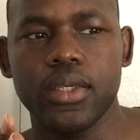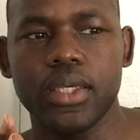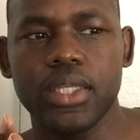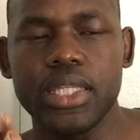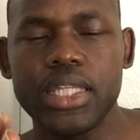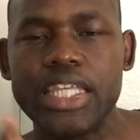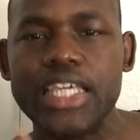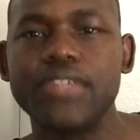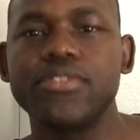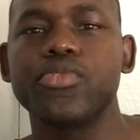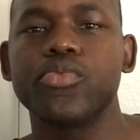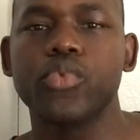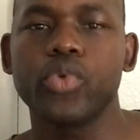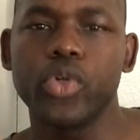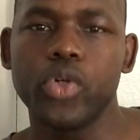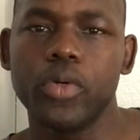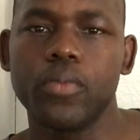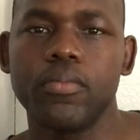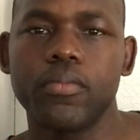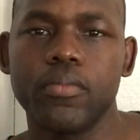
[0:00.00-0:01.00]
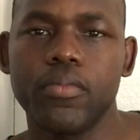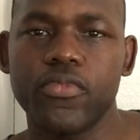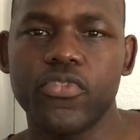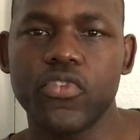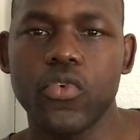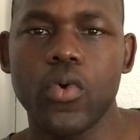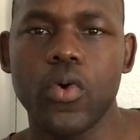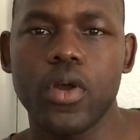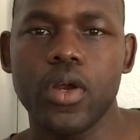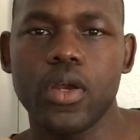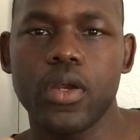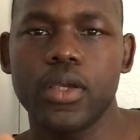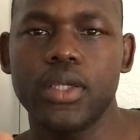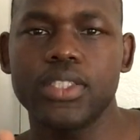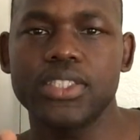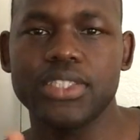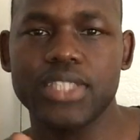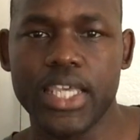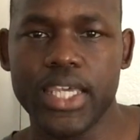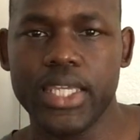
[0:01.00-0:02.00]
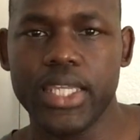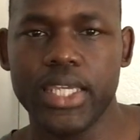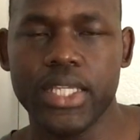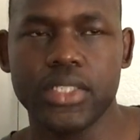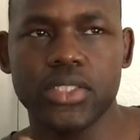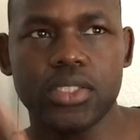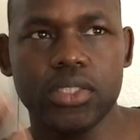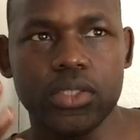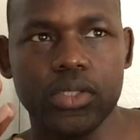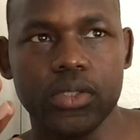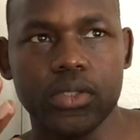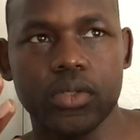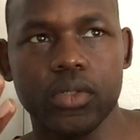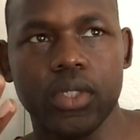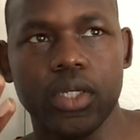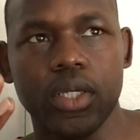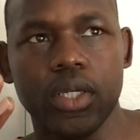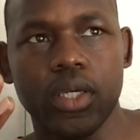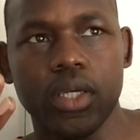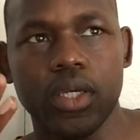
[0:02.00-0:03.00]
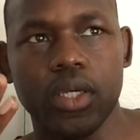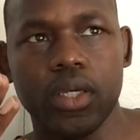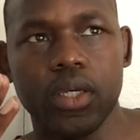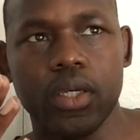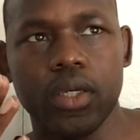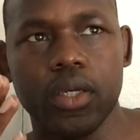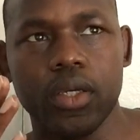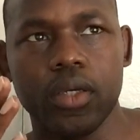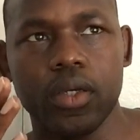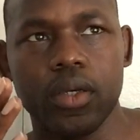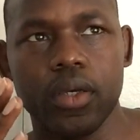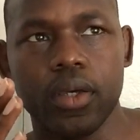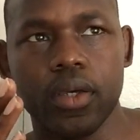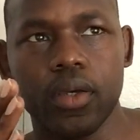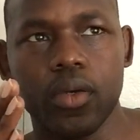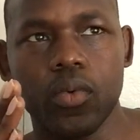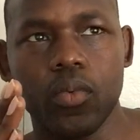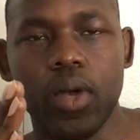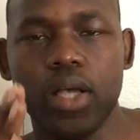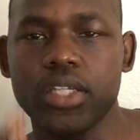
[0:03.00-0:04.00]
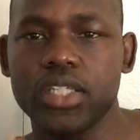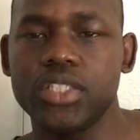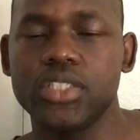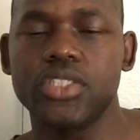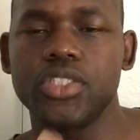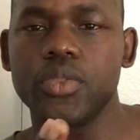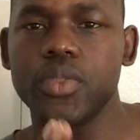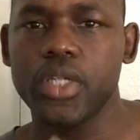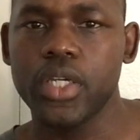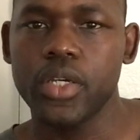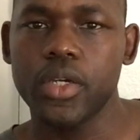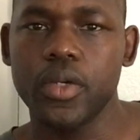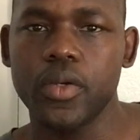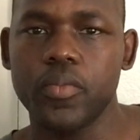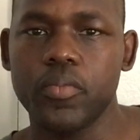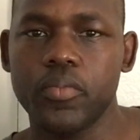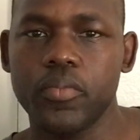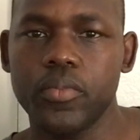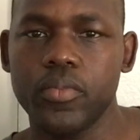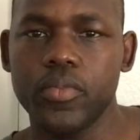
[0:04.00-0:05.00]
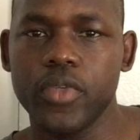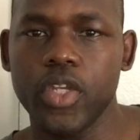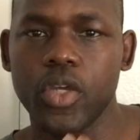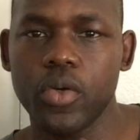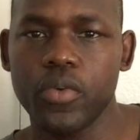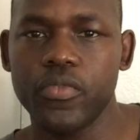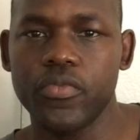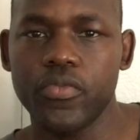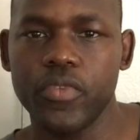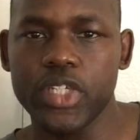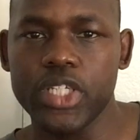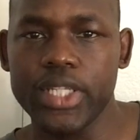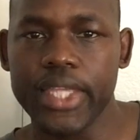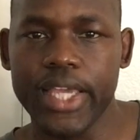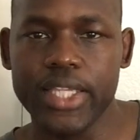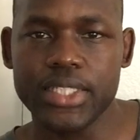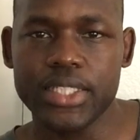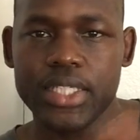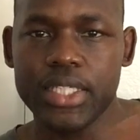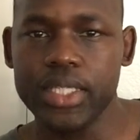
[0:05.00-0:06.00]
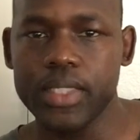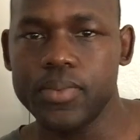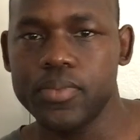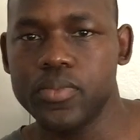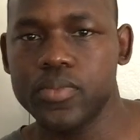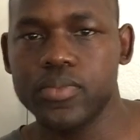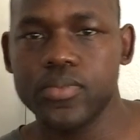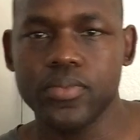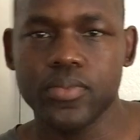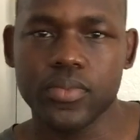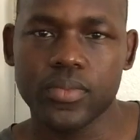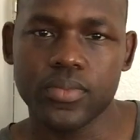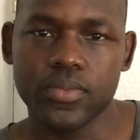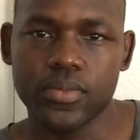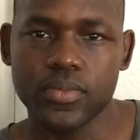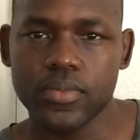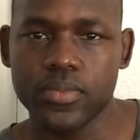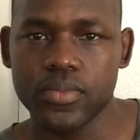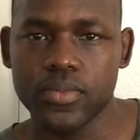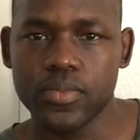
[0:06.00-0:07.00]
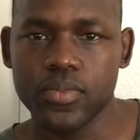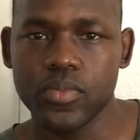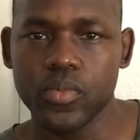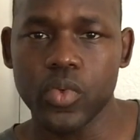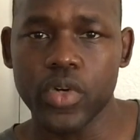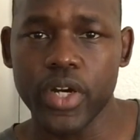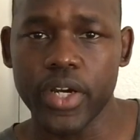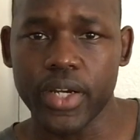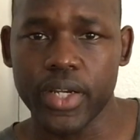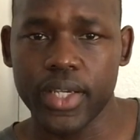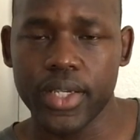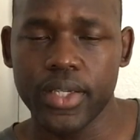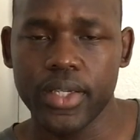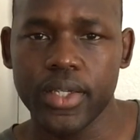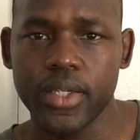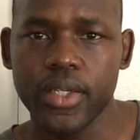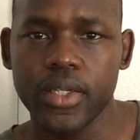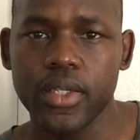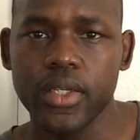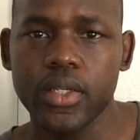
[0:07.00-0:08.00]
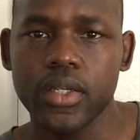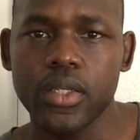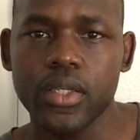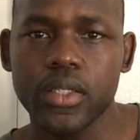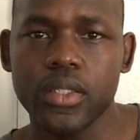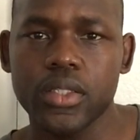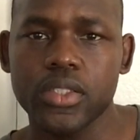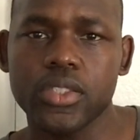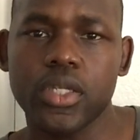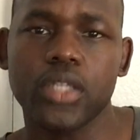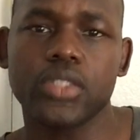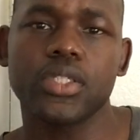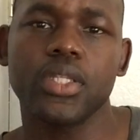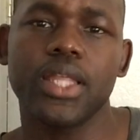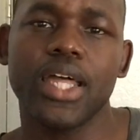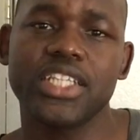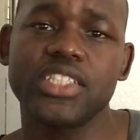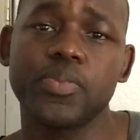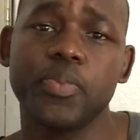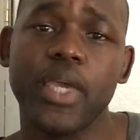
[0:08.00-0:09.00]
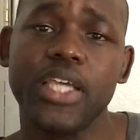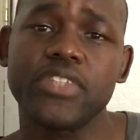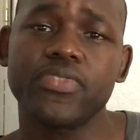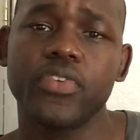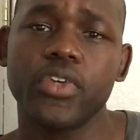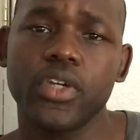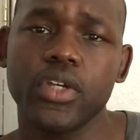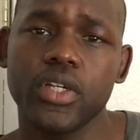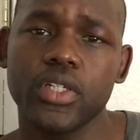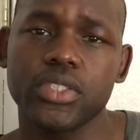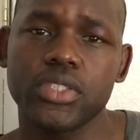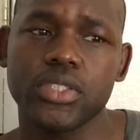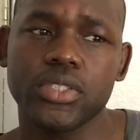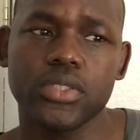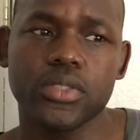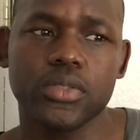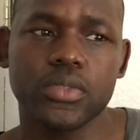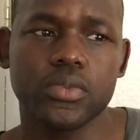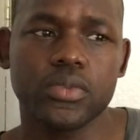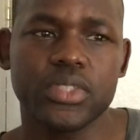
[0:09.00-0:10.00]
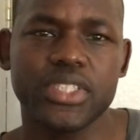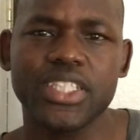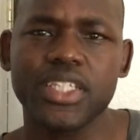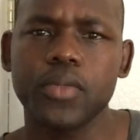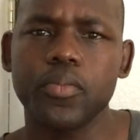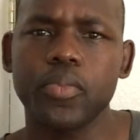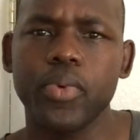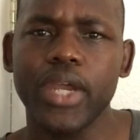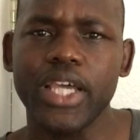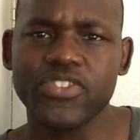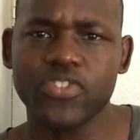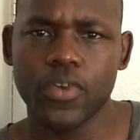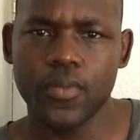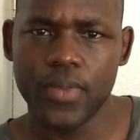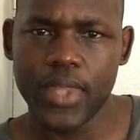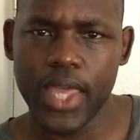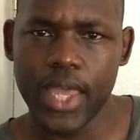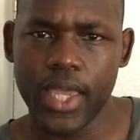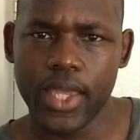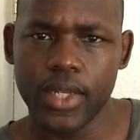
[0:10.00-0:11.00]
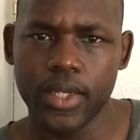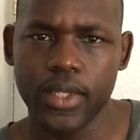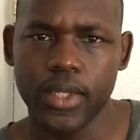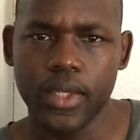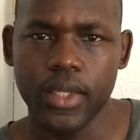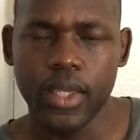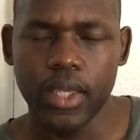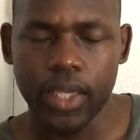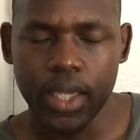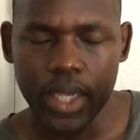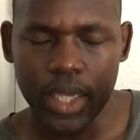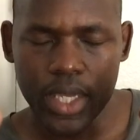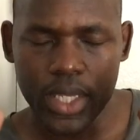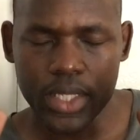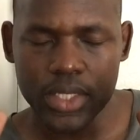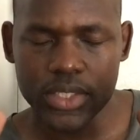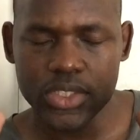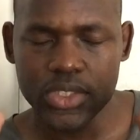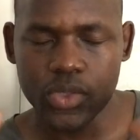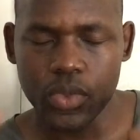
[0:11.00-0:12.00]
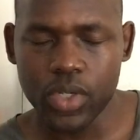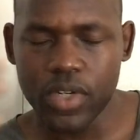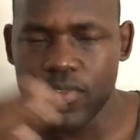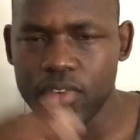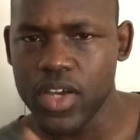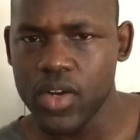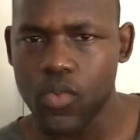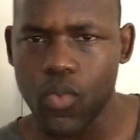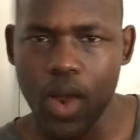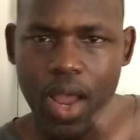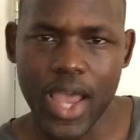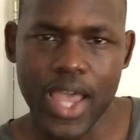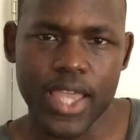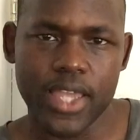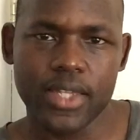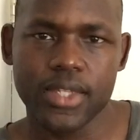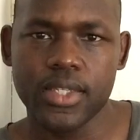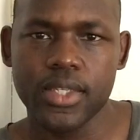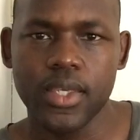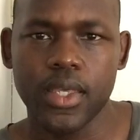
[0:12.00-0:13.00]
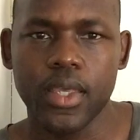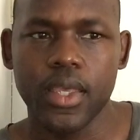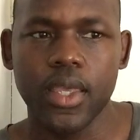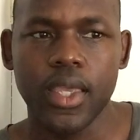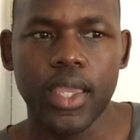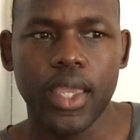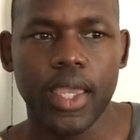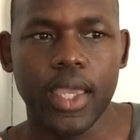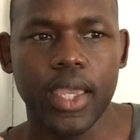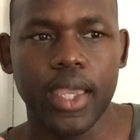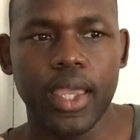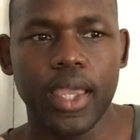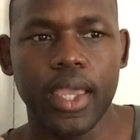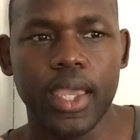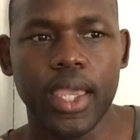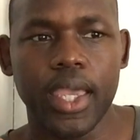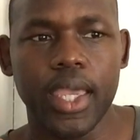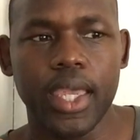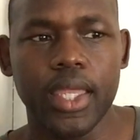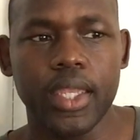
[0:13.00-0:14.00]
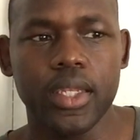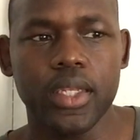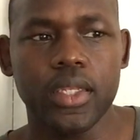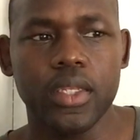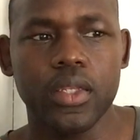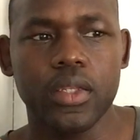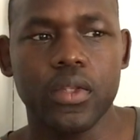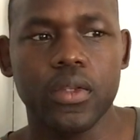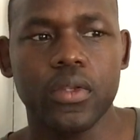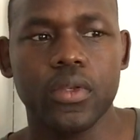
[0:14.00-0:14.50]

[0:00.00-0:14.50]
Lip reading: leaves room for Sadie to, while she's doing her, you know, vigilante work, there's also a lot of space for her to decompress from that and sort of unwind and